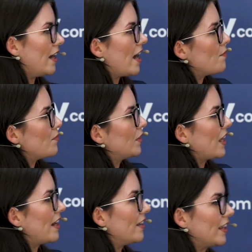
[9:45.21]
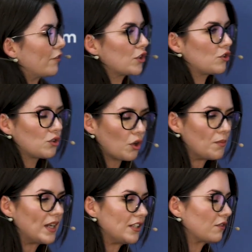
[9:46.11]
There are
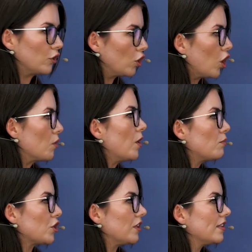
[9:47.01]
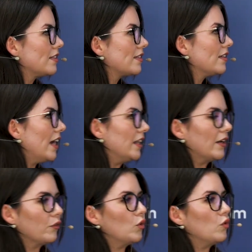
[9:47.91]
so many different column options, and
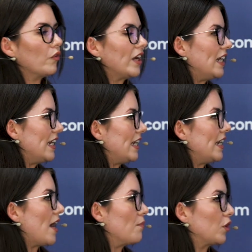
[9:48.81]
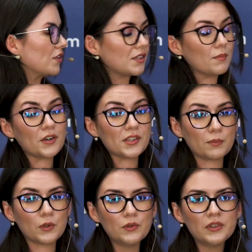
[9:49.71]
they're all really
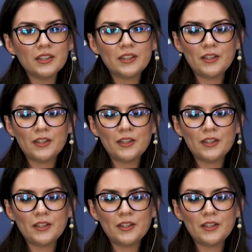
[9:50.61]
customizable.